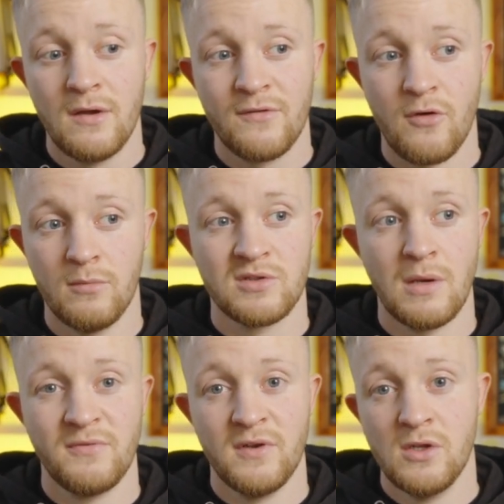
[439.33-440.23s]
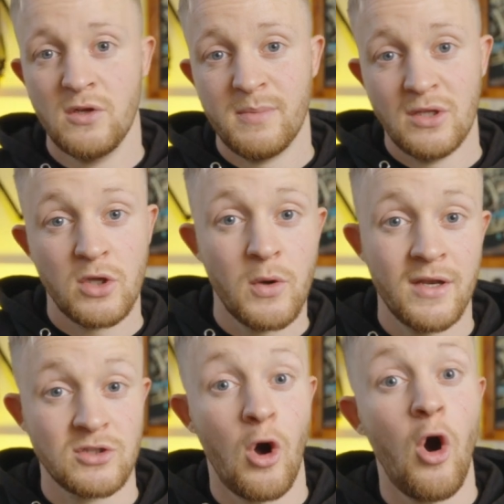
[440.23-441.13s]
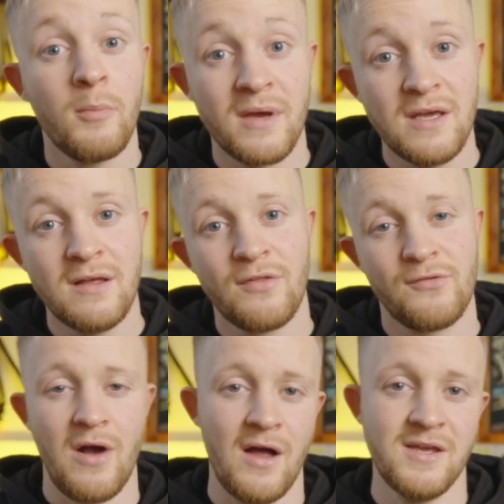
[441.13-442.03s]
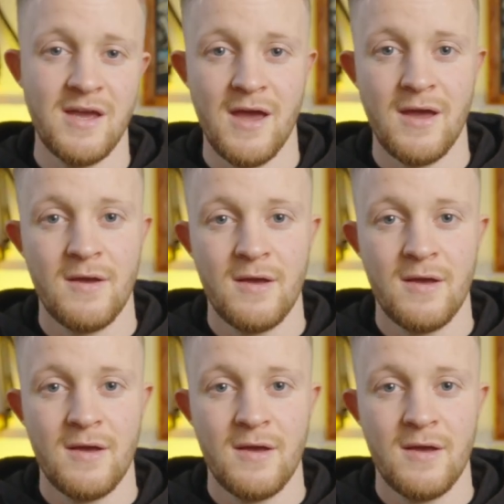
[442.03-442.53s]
from something that you've been doing as a hobby throughout the year.